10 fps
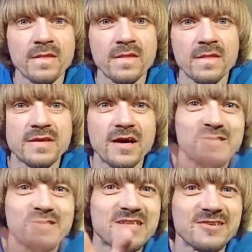Italian
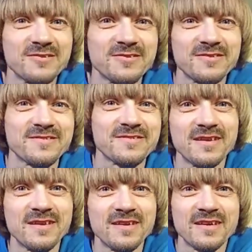Stalin.
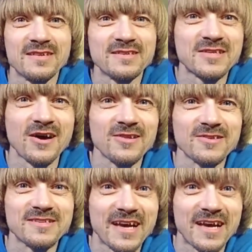
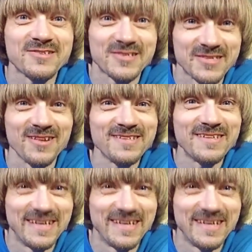Italian Stalin?